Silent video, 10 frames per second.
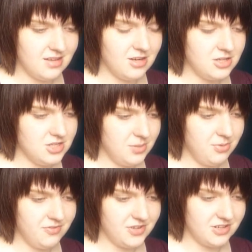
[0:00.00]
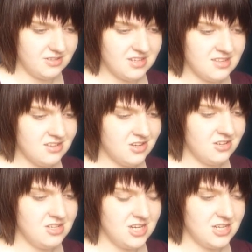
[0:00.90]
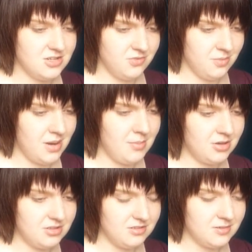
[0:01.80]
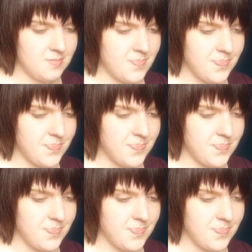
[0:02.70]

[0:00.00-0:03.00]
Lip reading: and also provoke certain connotations from my models.